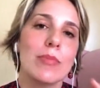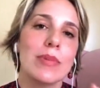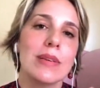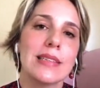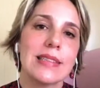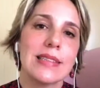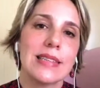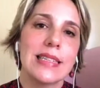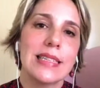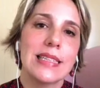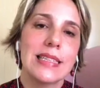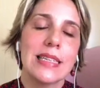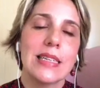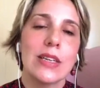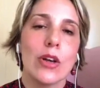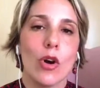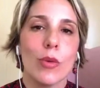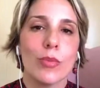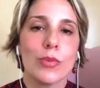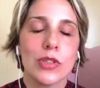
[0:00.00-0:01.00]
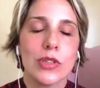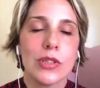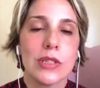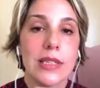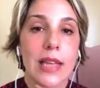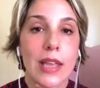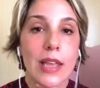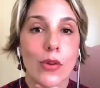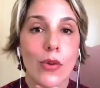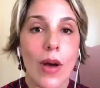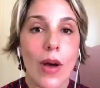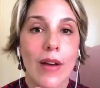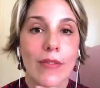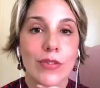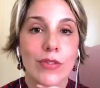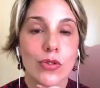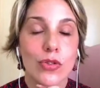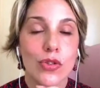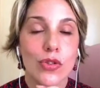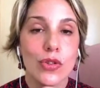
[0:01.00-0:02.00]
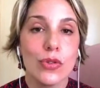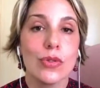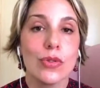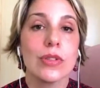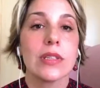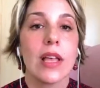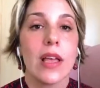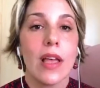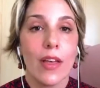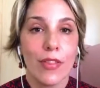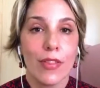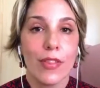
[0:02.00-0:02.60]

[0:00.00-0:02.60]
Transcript: B, C, D options, and you have to choose